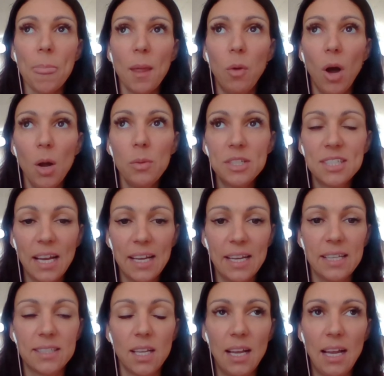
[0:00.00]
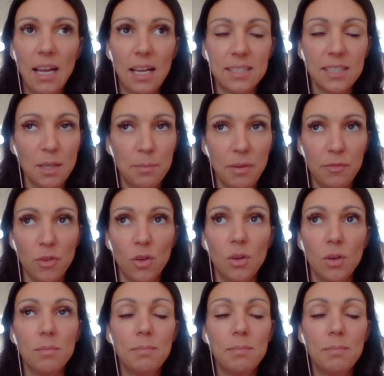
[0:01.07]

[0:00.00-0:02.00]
what I would say is, as I said before,